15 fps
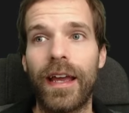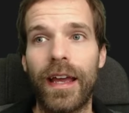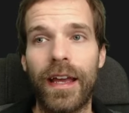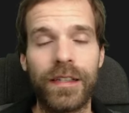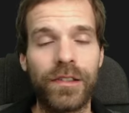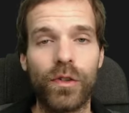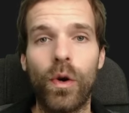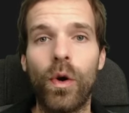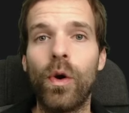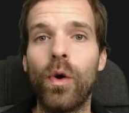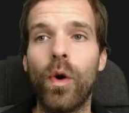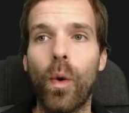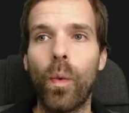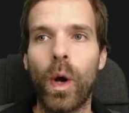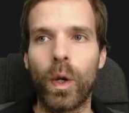S
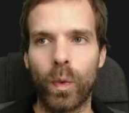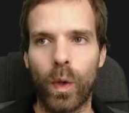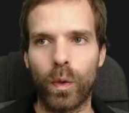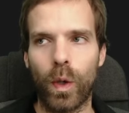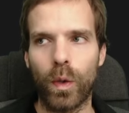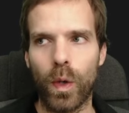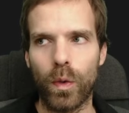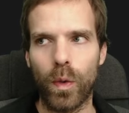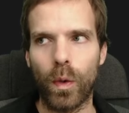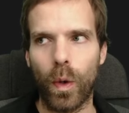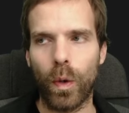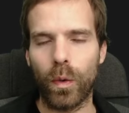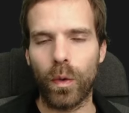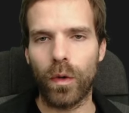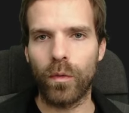O one one one one one one
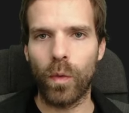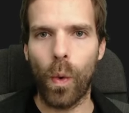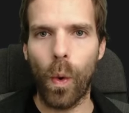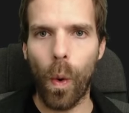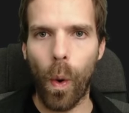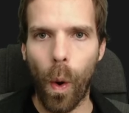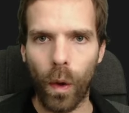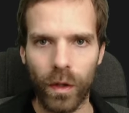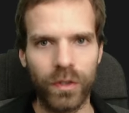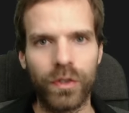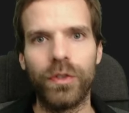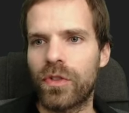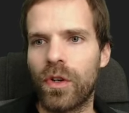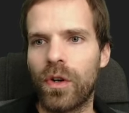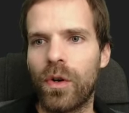one one one one one
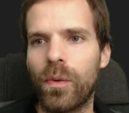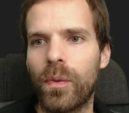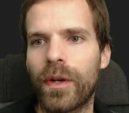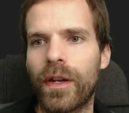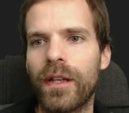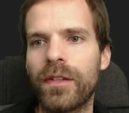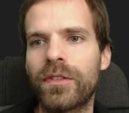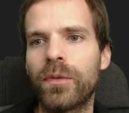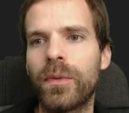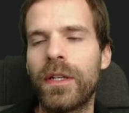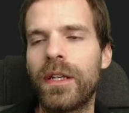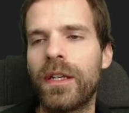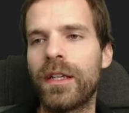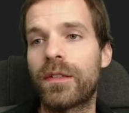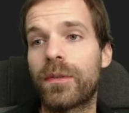two. So what else do we
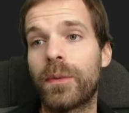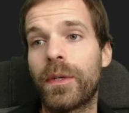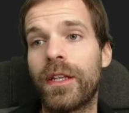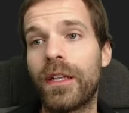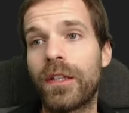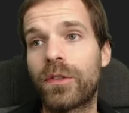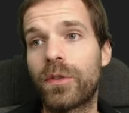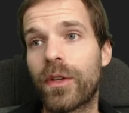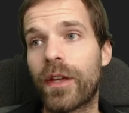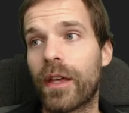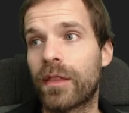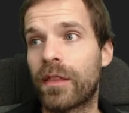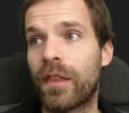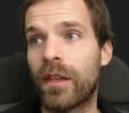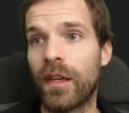need? We need to
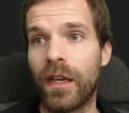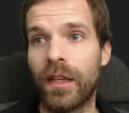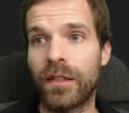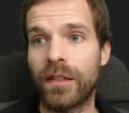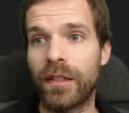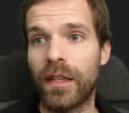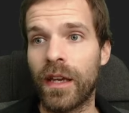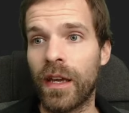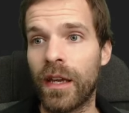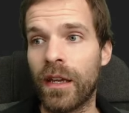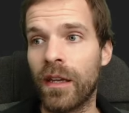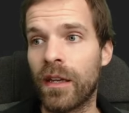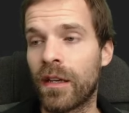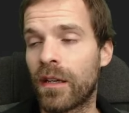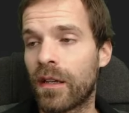get the A T
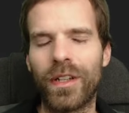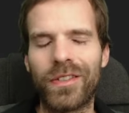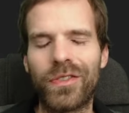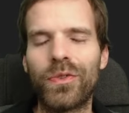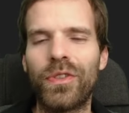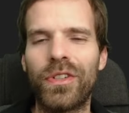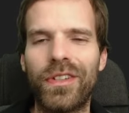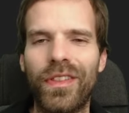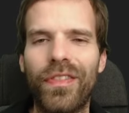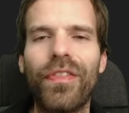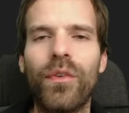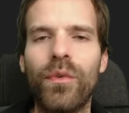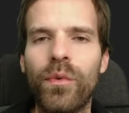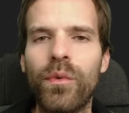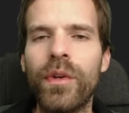A. Let's do it
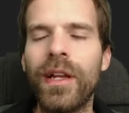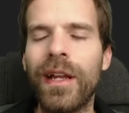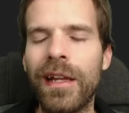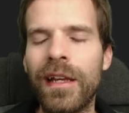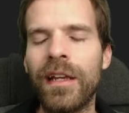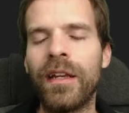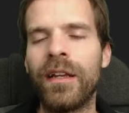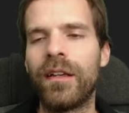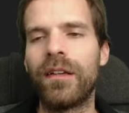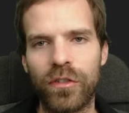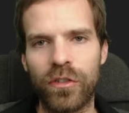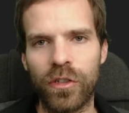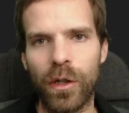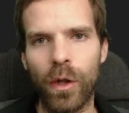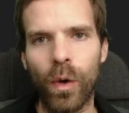really
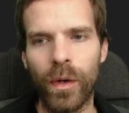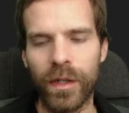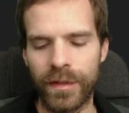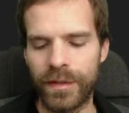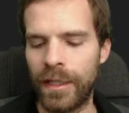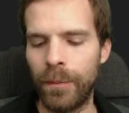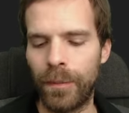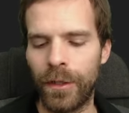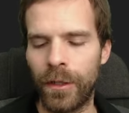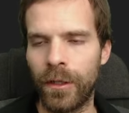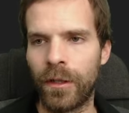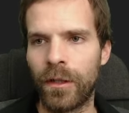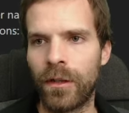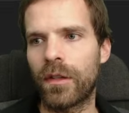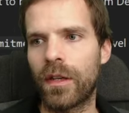slow and simple.